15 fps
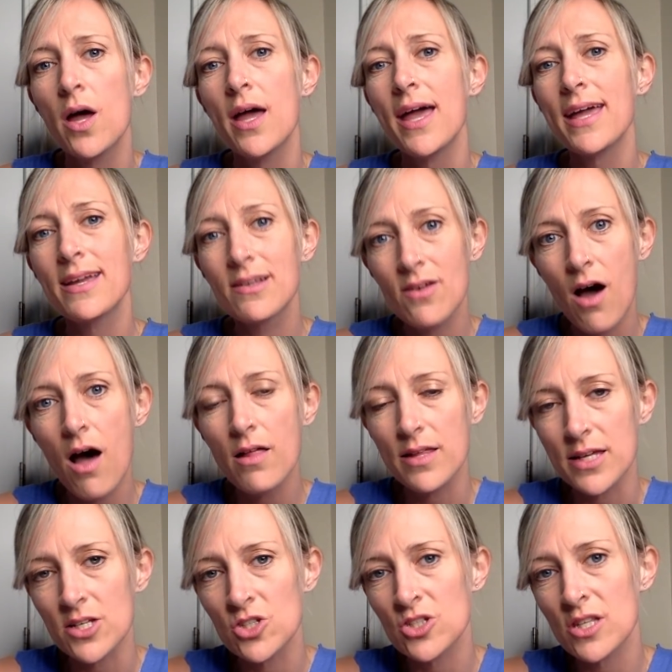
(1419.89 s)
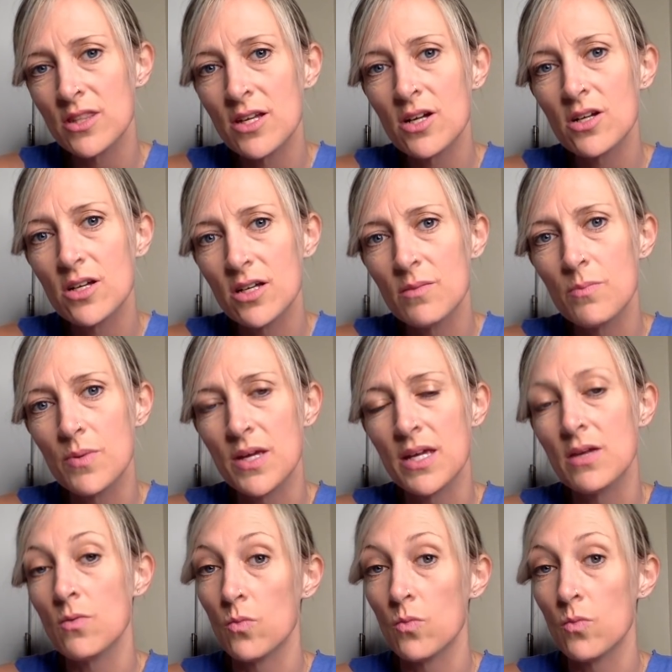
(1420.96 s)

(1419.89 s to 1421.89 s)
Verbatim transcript: acknowledge that there could be,